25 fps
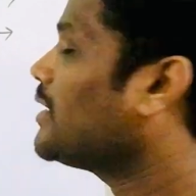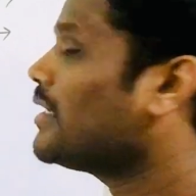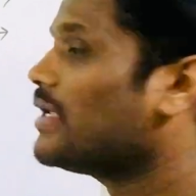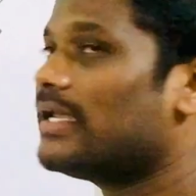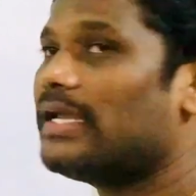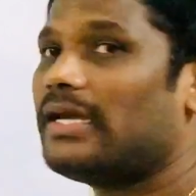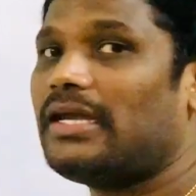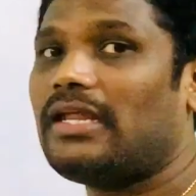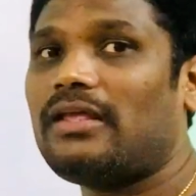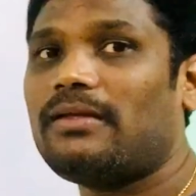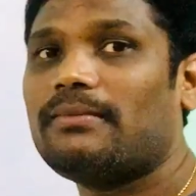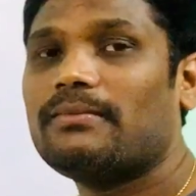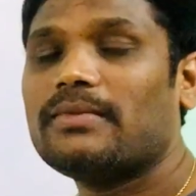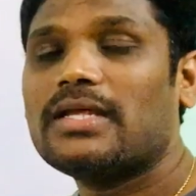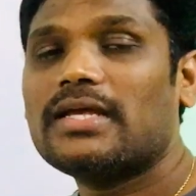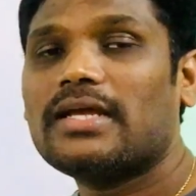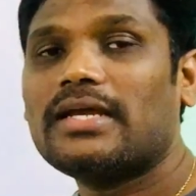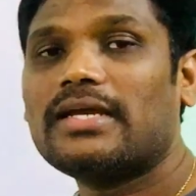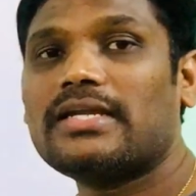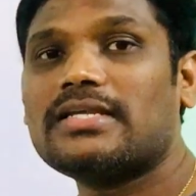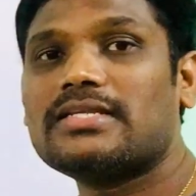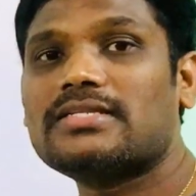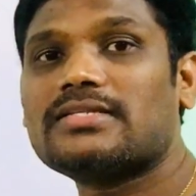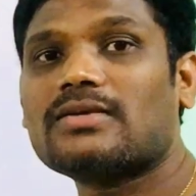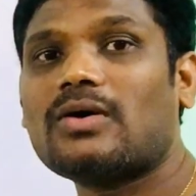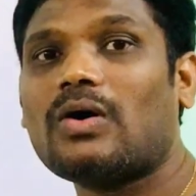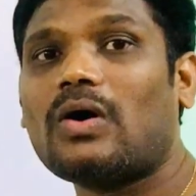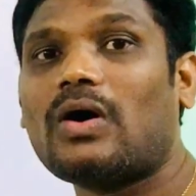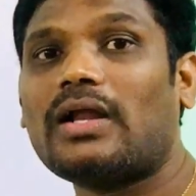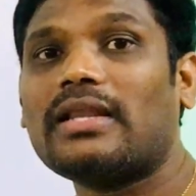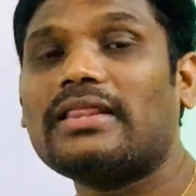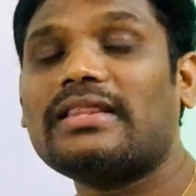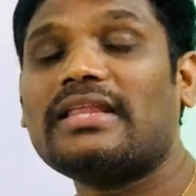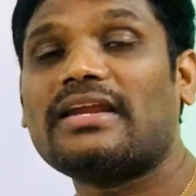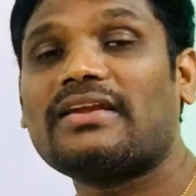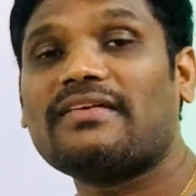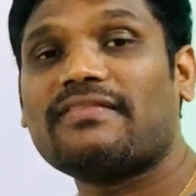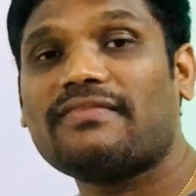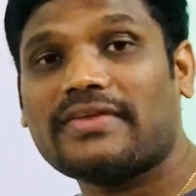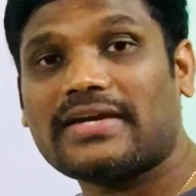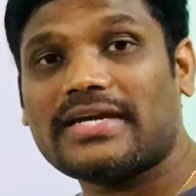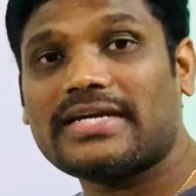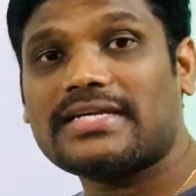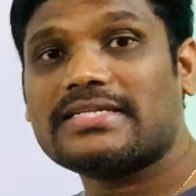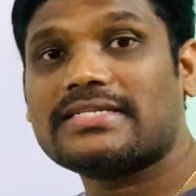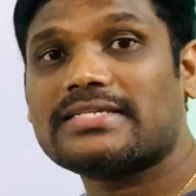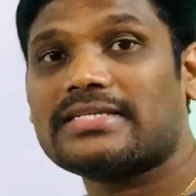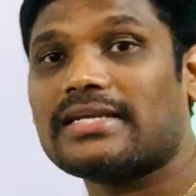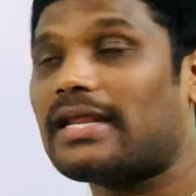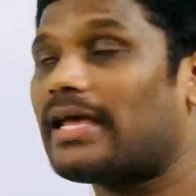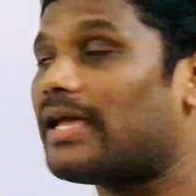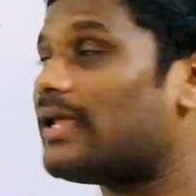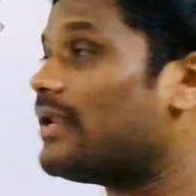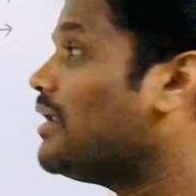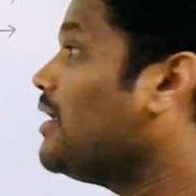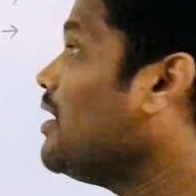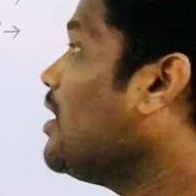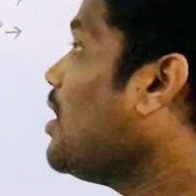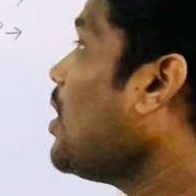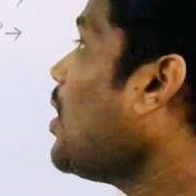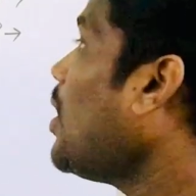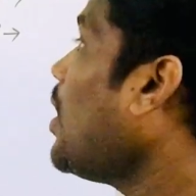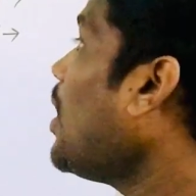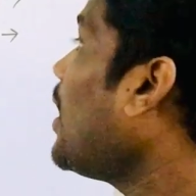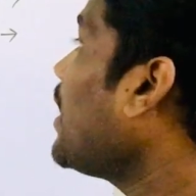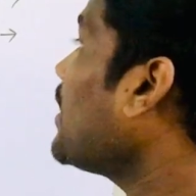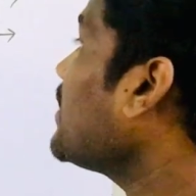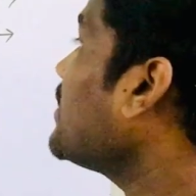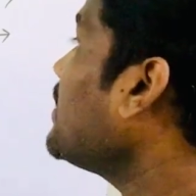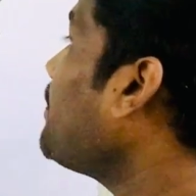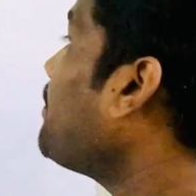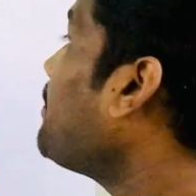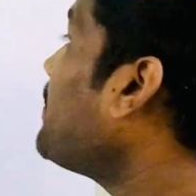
Getting? It is called the reference line or the